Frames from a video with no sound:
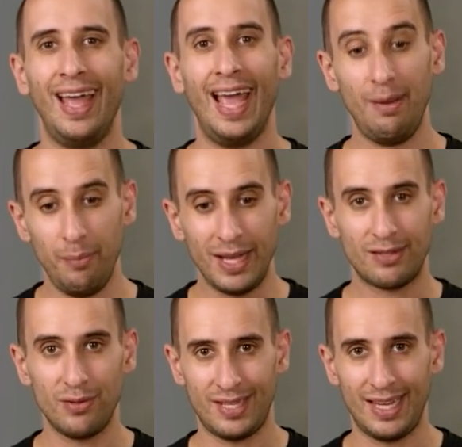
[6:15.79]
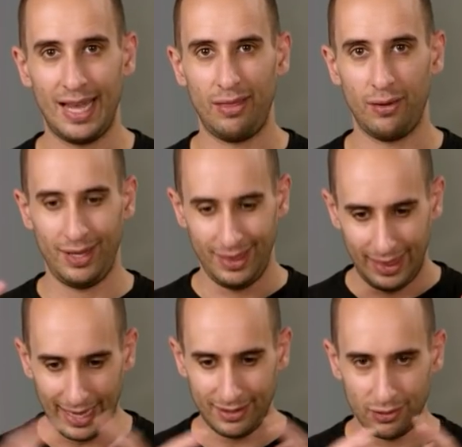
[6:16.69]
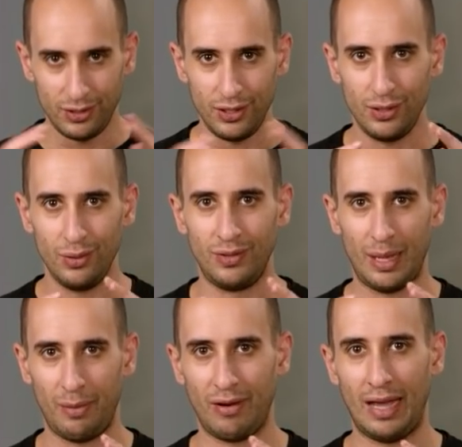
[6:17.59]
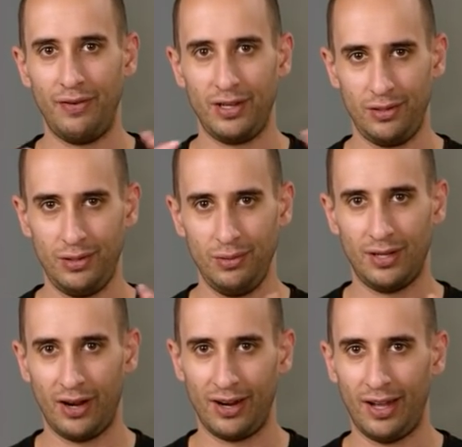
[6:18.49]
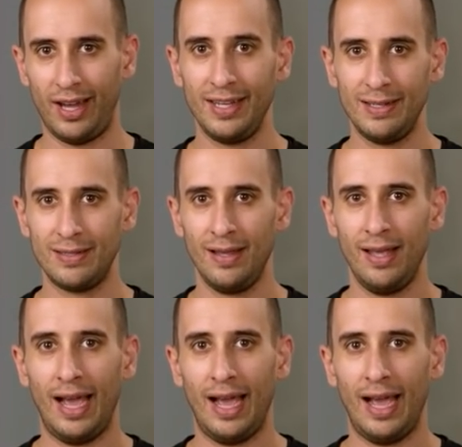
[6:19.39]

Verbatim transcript: And mix those together, and that's your new demographic, your new target audience.